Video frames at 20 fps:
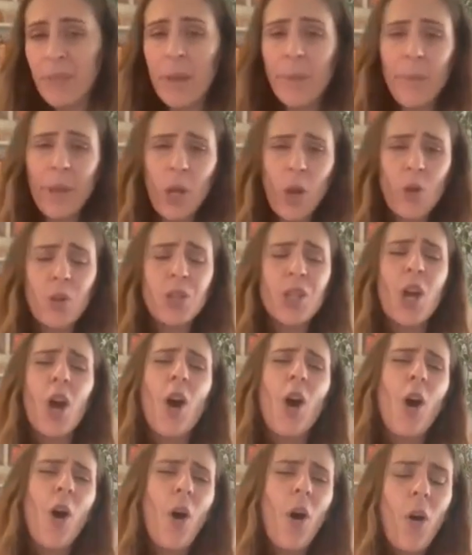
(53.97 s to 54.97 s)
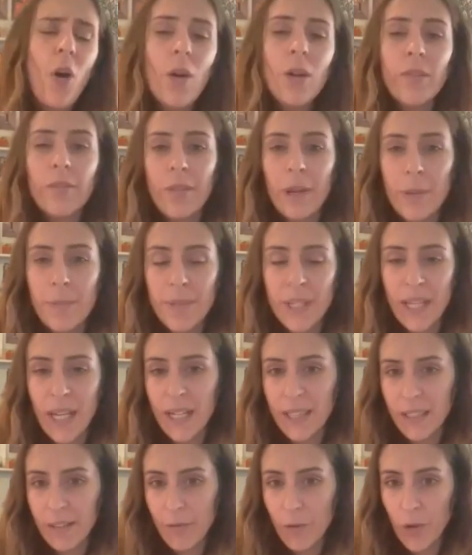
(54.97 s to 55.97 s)
because all verbs in
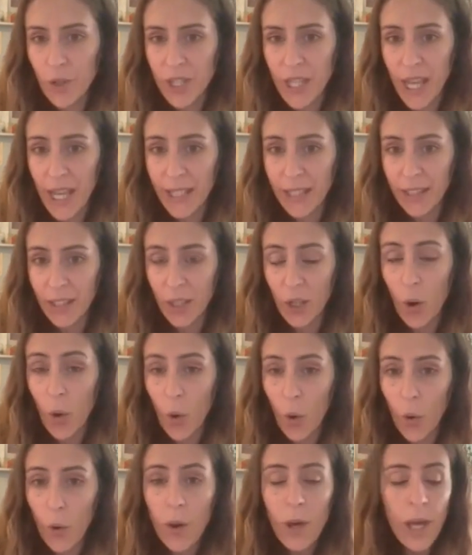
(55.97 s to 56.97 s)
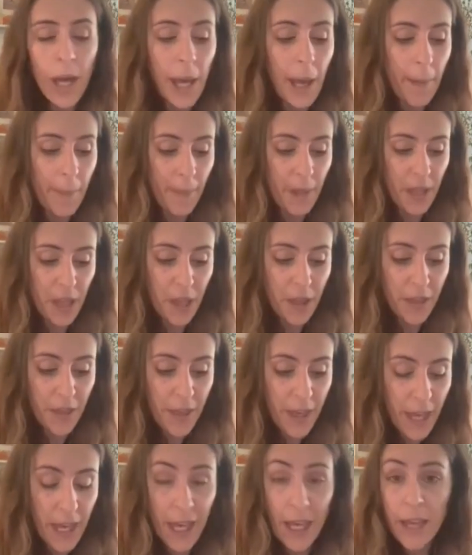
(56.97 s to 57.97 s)
active voice end in O. But the
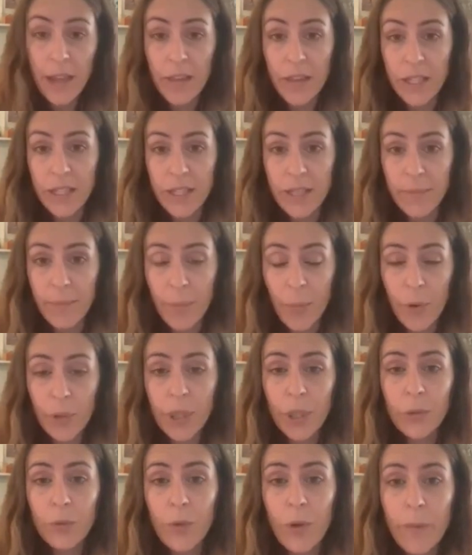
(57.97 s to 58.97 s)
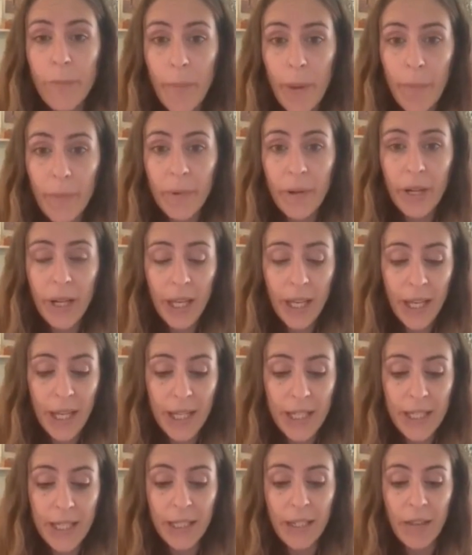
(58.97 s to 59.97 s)
thing that's important to remember is
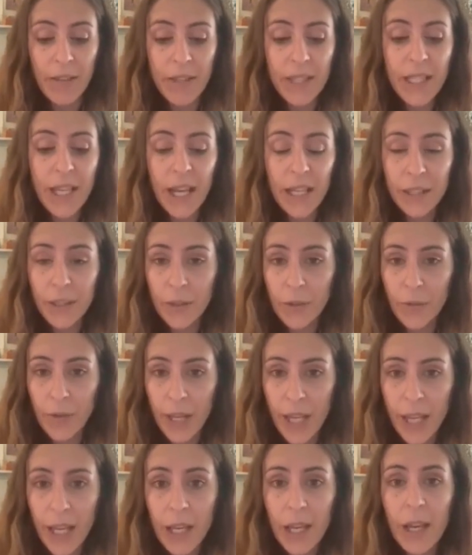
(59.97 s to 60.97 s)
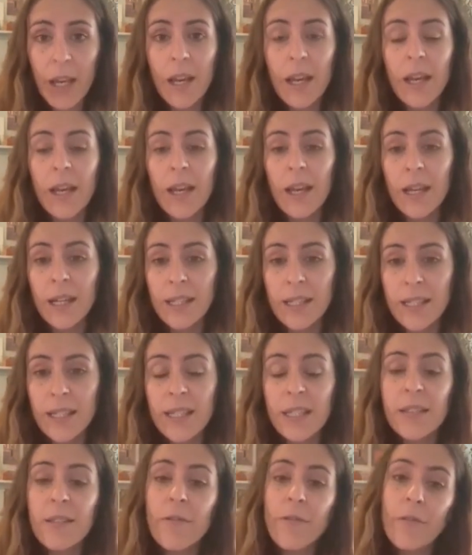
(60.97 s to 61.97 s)
that in this category
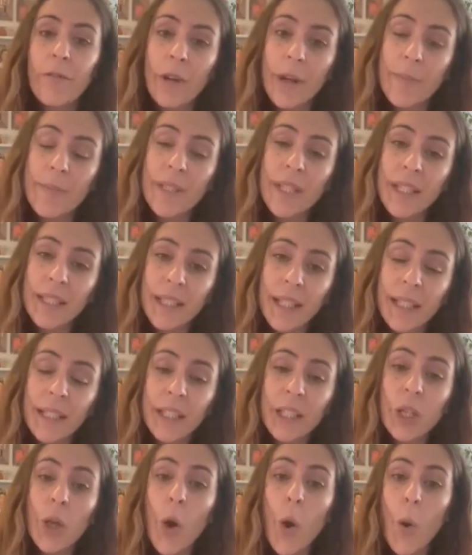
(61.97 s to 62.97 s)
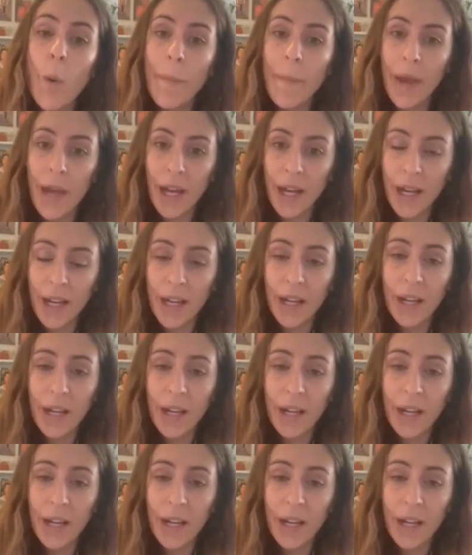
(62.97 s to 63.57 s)
exist verbs that end in omega